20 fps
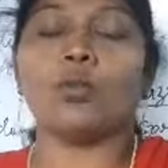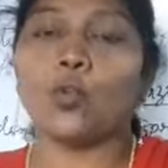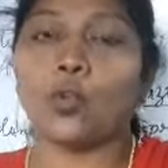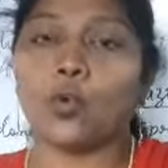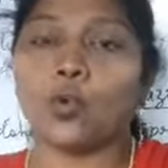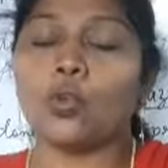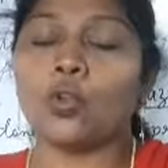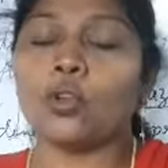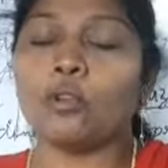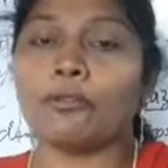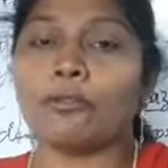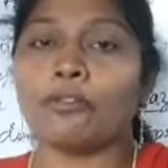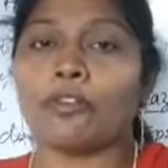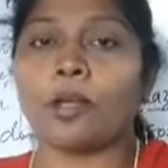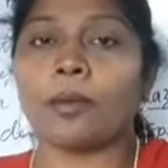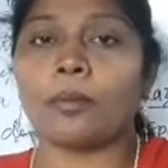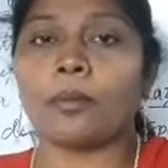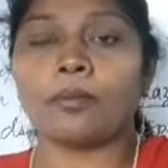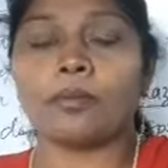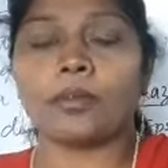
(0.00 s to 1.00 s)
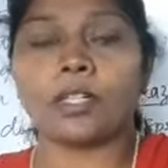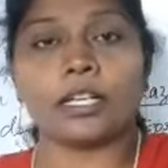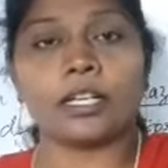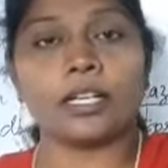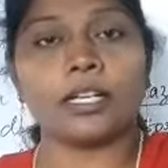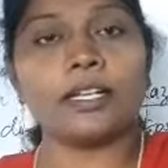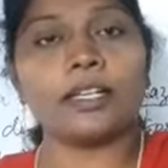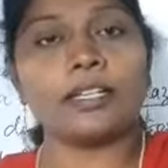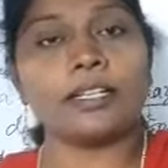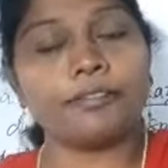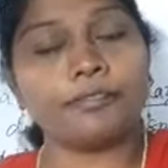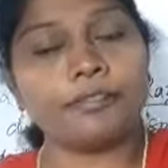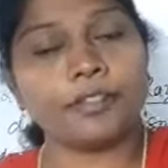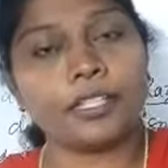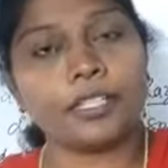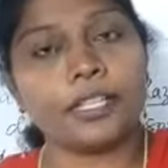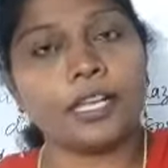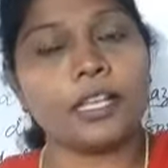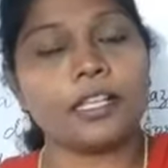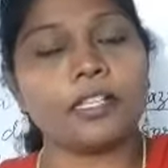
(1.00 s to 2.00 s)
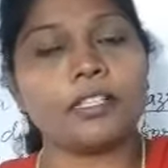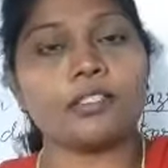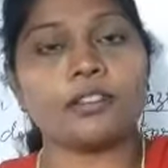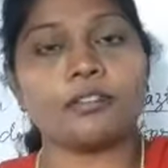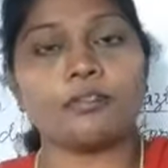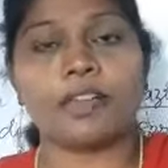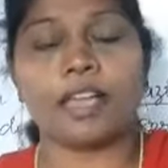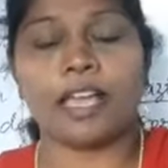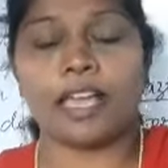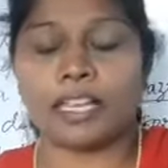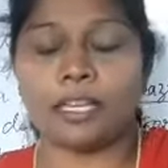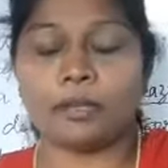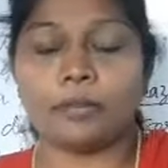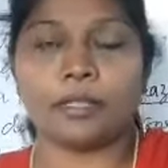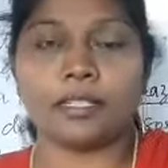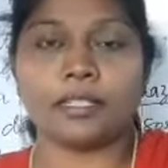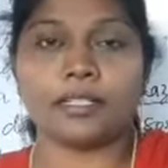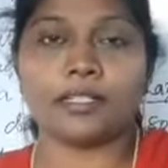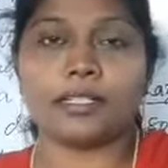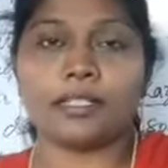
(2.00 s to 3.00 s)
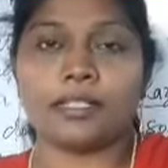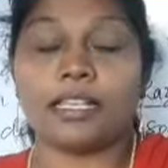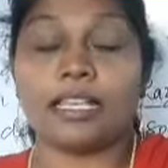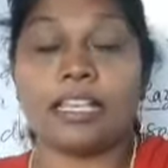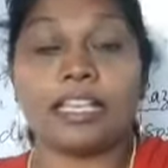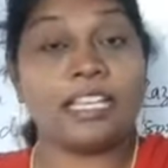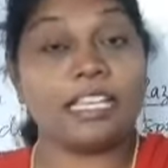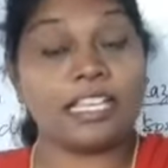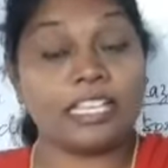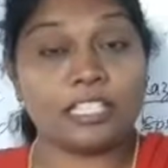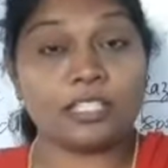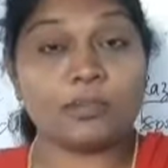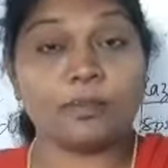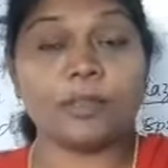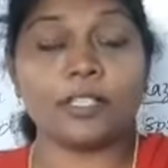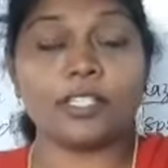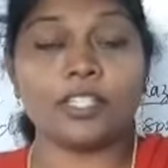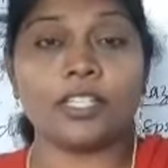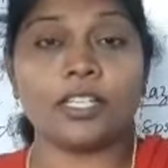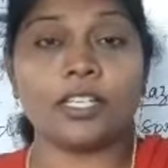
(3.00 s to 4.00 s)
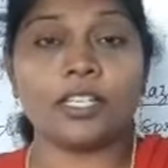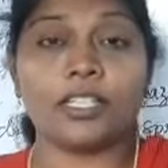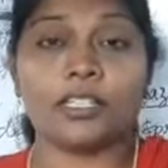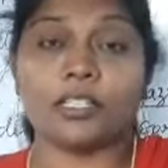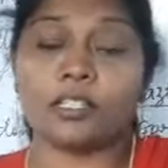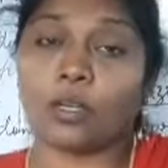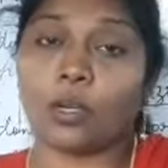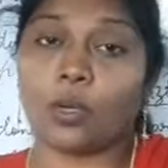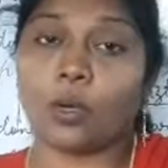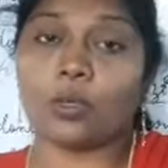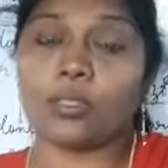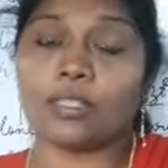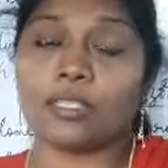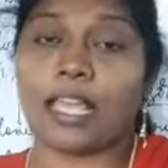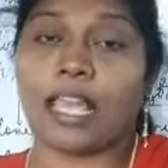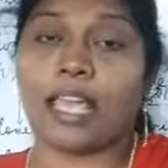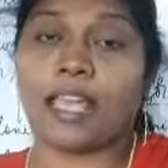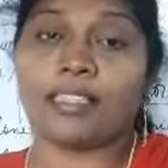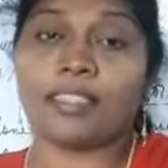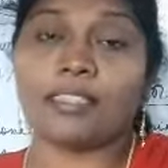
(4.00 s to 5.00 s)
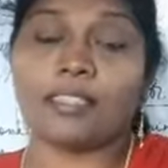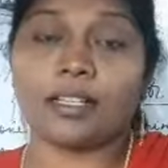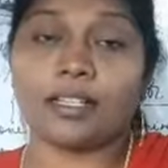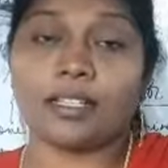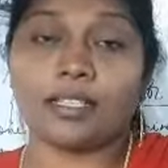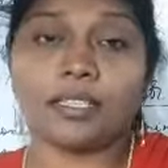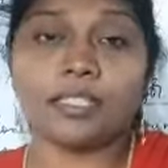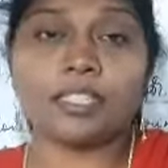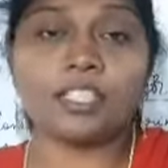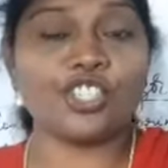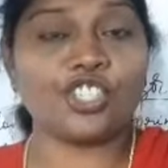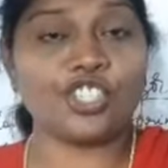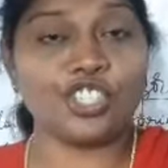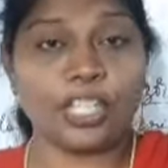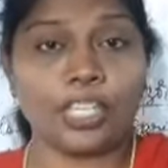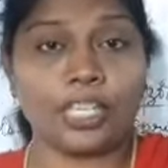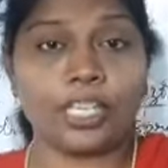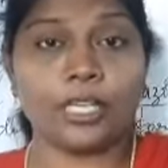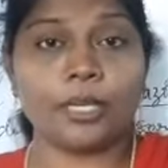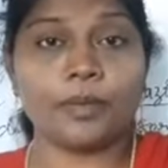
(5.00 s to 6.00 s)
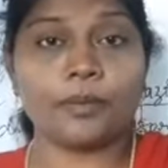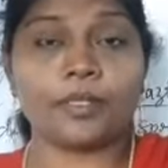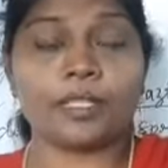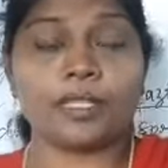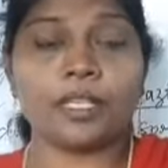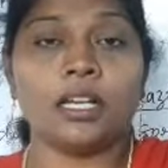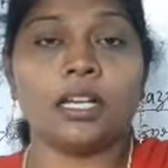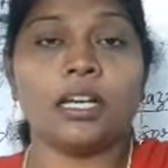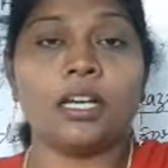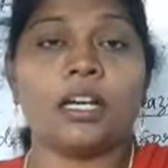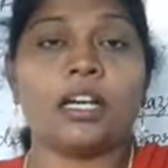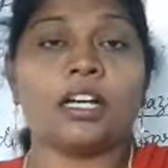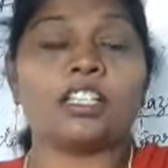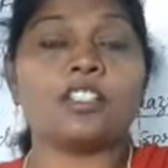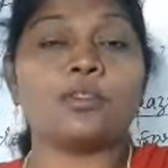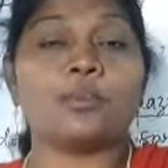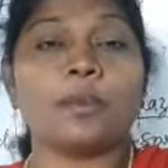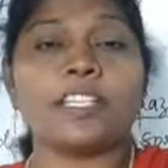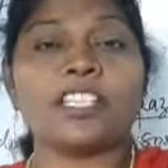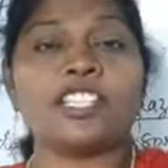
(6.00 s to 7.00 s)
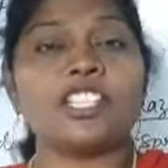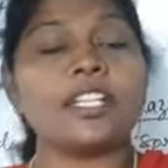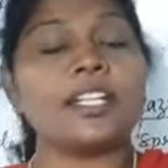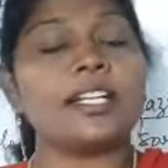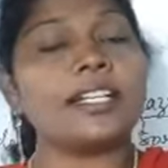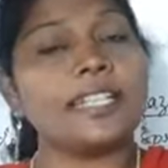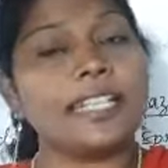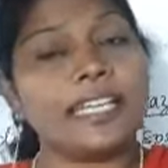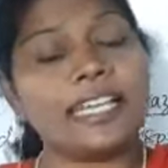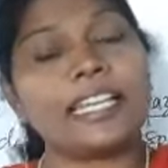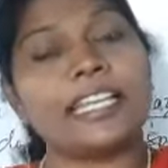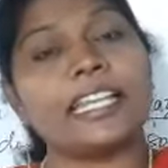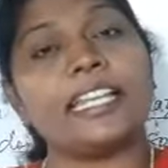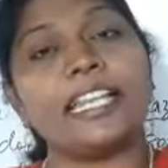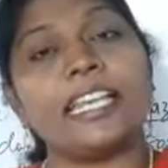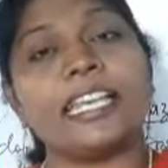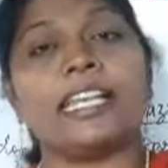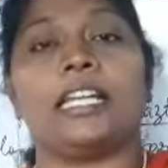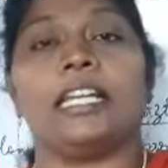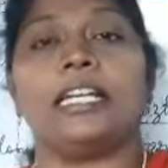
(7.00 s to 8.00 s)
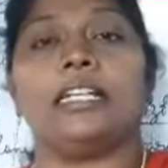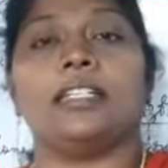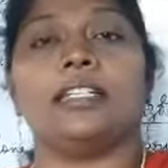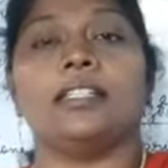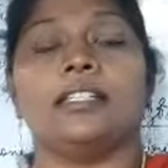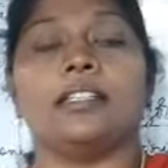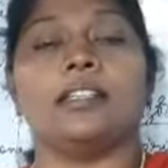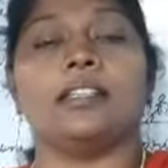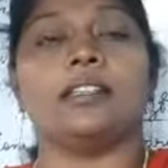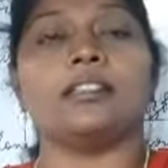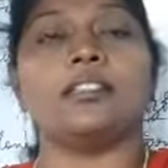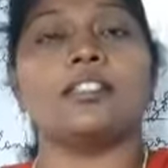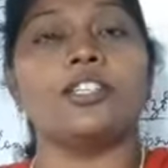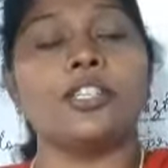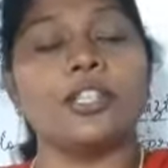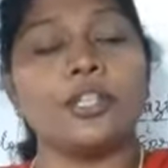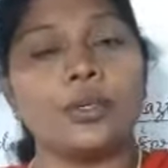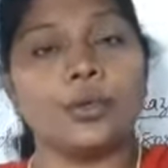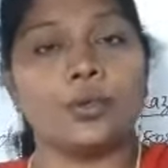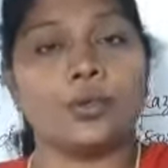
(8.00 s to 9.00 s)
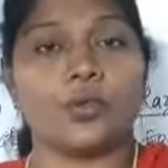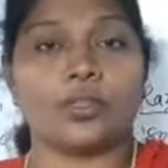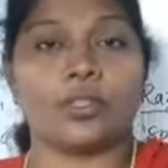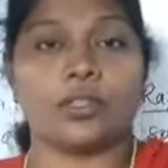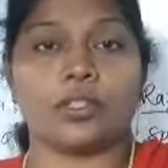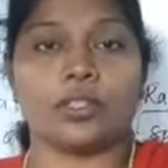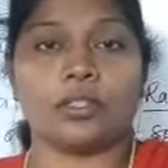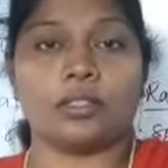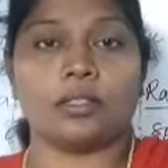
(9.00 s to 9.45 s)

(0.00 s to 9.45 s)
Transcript: wool from the different kinds of animals, especially the goats and the sheep, a special technique is used.